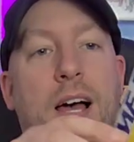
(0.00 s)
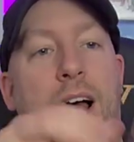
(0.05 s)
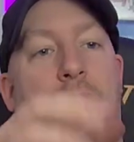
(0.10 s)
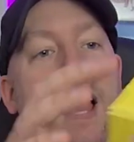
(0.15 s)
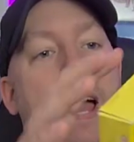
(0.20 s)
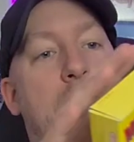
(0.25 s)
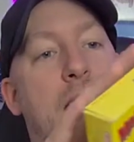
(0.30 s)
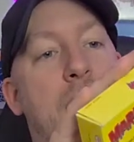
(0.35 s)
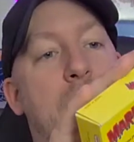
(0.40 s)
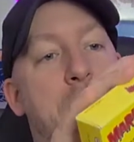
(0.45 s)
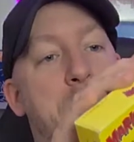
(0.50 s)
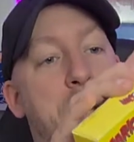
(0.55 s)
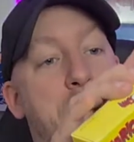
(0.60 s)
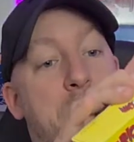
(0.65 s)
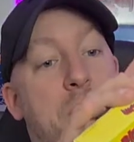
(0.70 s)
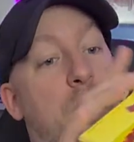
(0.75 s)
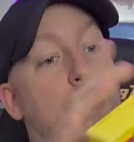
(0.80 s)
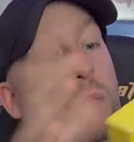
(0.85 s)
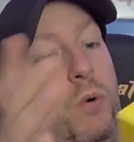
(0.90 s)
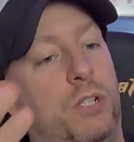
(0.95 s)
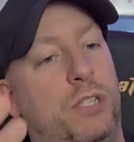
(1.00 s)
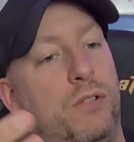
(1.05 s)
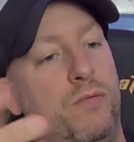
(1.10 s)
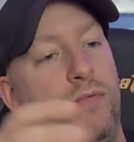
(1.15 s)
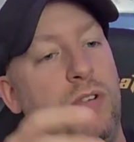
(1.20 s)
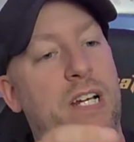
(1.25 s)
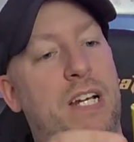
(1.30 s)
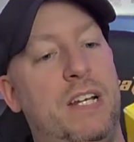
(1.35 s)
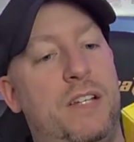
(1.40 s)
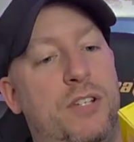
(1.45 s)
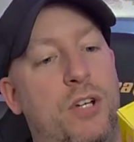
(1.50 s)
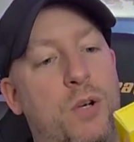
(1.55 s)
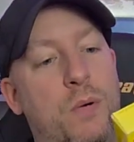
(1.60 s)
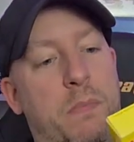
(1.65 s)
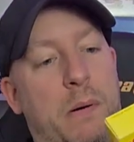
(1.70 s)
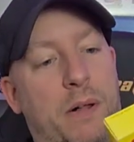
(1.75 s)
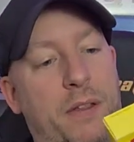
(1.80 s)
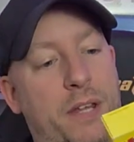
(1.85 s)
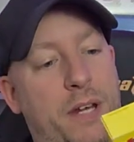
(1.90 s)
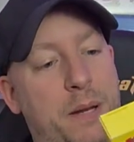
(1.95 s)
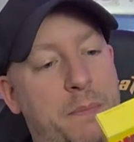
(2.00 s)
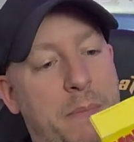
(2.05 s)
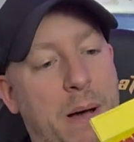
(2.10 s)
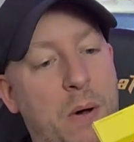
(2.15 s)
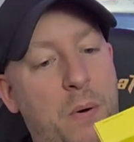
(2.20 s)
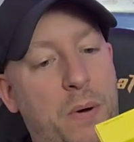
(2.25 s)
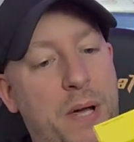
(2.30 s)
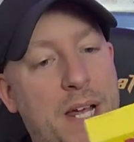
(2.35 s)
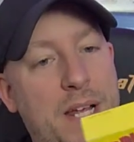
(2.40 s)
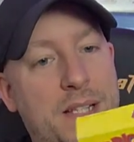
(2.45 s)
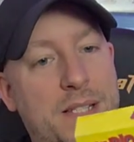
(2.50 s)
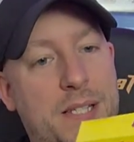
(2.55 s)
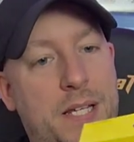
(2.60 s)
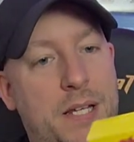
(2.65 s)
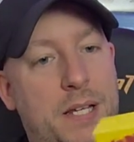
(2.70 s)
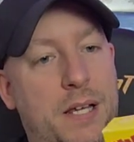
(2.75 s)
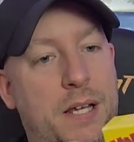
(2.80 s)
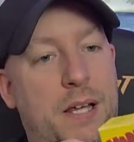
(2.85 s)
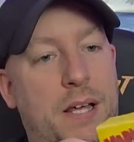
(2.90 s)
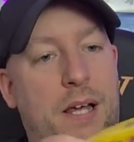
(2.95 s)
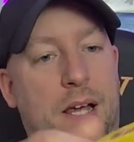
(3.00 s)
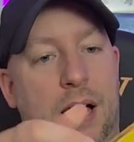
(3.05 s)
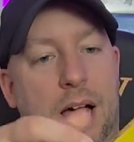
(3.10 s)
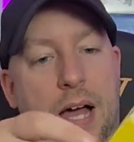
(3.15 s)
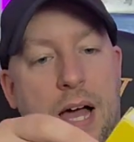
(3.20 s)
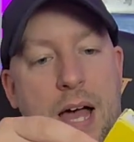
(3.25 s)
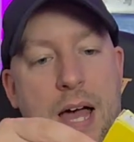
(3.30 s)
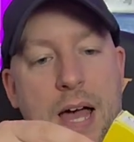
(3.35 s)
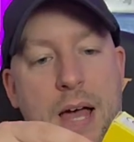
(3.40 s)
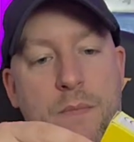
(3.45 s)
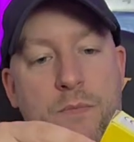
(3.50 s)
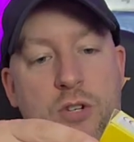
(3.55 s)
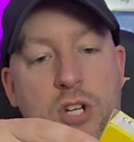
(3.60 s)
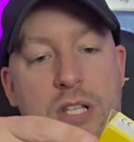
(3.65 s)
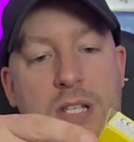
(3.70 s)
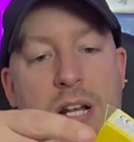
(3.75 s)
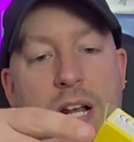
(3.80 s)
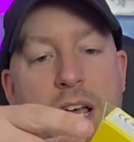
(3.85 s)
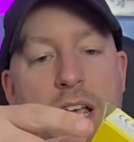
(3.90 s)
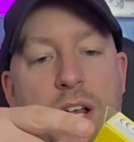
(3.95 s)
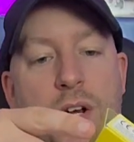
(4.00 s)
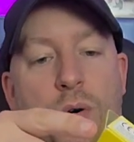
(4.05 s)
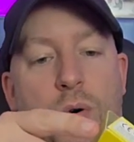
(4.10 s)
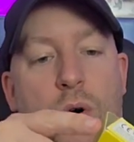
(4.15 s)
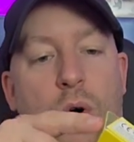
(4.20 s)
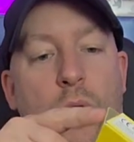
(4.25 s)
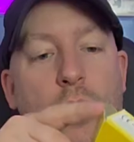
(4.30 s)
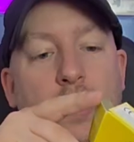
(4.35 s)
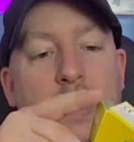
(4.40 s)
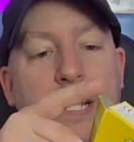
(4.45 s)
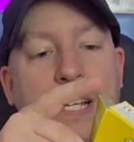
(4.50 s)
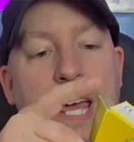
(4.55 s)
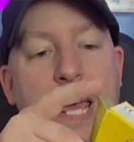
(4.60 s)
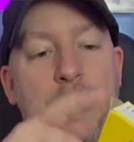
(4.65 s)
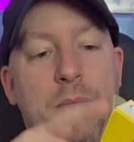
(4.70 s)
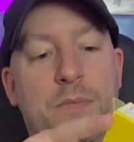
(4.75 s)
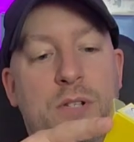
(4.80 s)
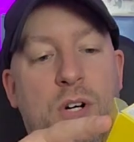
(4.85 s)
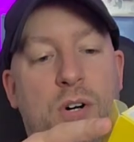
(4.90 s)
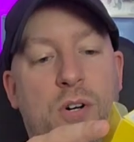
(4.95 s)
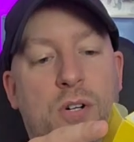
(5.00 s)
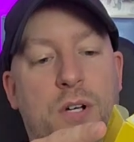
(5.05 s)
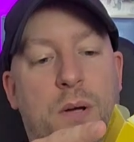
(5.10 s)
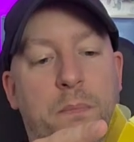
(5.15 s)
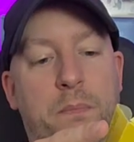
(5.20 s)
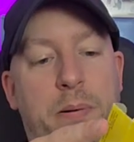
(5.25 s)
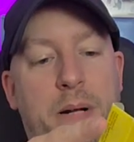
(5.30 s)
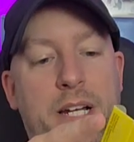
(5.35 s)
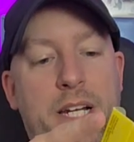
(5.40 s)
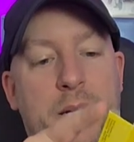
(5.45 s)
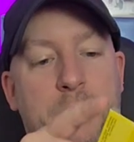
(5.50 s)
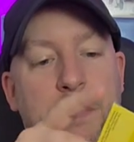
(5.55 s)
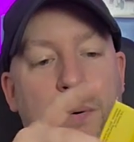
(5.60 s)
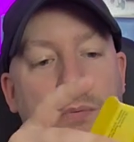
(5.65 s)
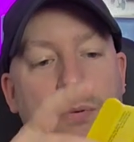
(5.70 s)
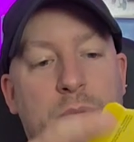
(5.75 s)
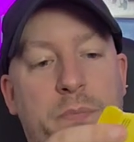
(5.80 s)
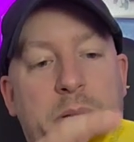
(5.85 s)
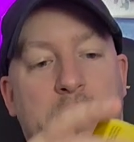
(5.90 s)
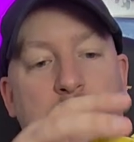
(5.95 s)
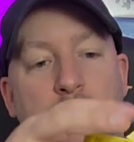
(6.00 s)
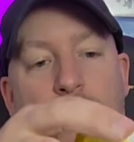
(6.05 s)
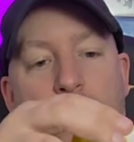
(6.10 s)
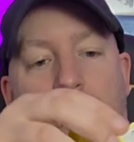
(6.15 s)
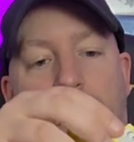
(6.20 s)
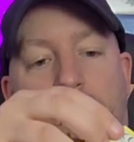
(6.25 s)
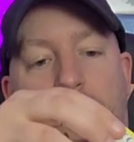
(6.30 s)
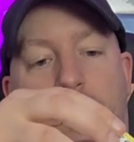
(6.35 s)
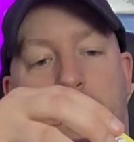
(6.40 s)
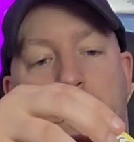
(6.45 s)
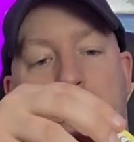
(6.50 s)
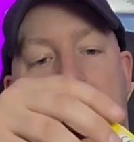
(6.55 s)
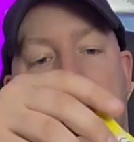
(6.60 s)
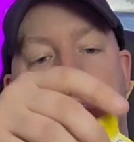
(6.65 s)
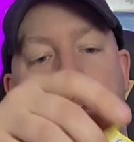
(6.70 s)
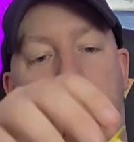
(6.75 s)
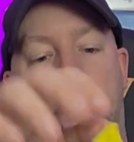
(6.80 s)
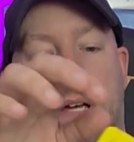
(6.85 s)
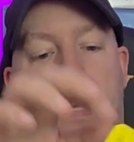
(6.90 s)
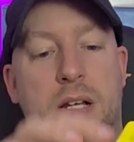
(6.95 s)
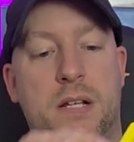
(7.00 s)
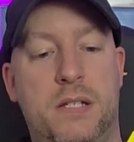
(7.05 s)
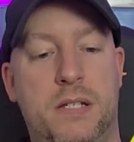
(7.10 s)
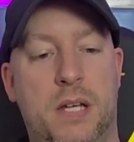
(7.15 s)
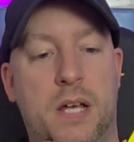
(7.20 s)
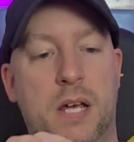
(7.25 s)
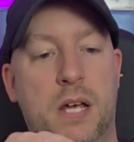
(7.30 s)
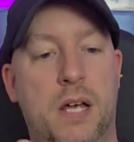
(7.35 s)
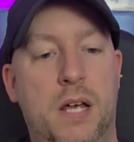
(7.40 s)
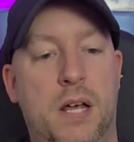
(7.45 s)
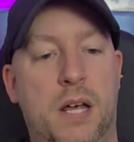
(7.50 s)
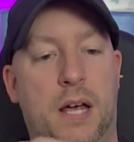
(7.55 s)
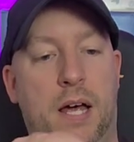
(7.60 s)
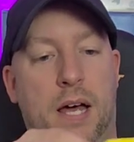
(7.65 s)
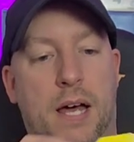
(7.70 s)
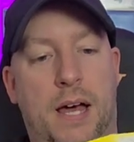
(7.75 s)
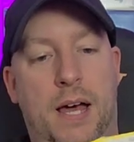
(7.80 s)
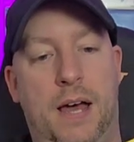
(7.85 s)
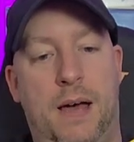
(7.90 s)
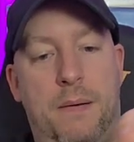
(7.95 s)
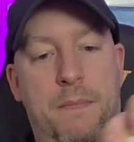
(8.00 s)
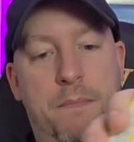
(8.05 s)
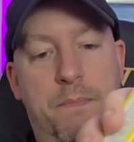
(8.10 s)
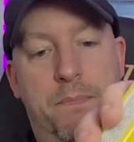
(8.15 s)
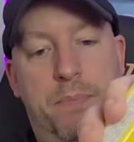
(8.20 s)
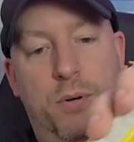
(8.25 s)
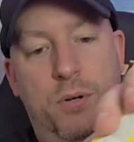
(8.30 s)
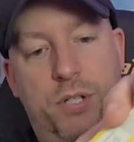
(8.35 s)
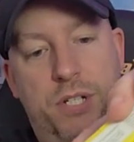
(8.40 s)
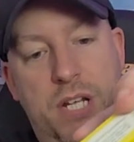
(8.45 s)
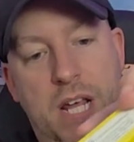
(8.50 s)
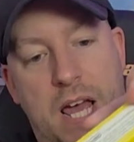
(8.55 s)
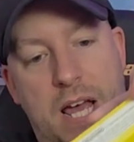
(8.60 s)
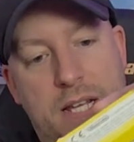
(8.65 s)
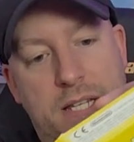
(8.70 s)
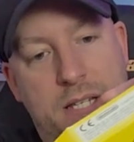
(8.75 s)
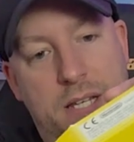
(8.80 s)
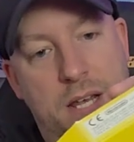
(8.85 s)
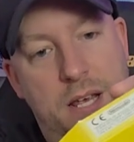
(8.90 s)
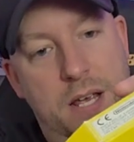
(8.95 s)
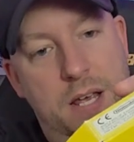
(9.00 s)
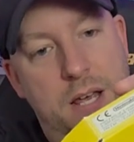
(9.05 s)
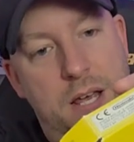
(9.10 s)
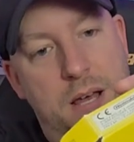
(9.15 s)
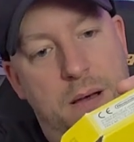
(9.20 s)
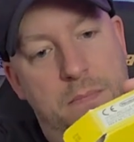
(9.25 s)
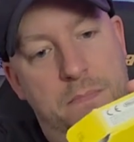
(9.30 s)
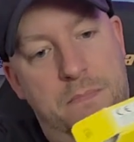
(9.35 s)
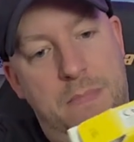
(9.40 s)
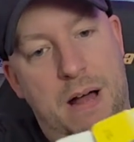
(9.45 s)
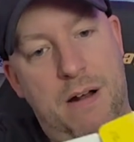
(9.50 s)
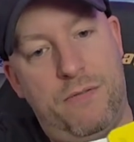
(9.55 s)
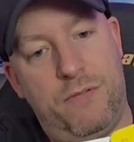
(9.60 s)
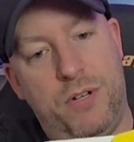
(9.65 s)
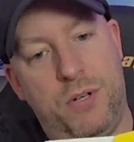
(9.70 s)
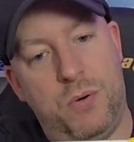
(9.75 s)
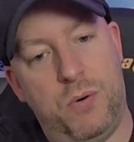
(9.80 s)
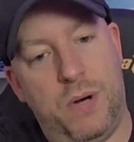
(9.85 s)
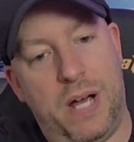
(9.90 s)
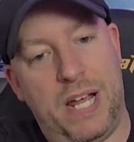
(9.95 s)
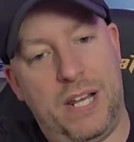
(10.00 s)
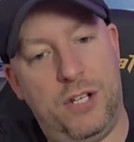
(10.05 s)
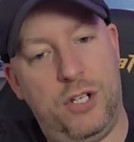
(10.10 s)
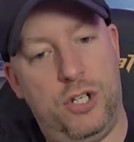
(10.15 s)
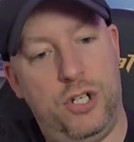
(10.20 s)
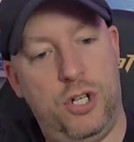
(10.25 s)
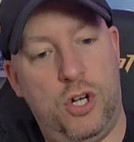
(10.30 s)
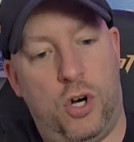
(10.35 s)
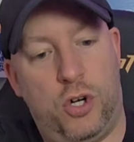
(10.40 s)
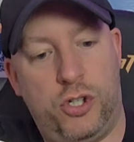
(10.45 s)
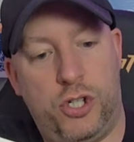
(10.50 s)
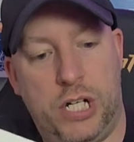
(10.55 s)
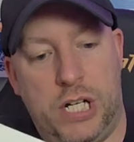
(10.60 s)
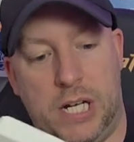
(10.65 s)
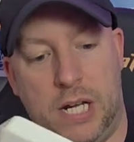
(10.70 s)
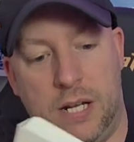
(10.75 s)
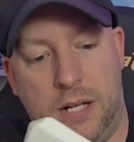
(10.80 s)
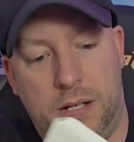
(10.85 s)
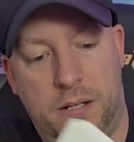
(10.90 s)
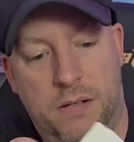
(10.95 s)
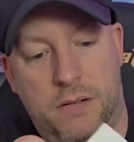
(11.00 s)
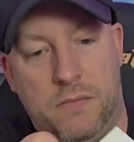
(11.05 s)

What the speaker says: I wasn't really too bothered about it. Just to let you know, all the games are complete, but we'll be going through them anyways. But yes, Mario and Yoshi.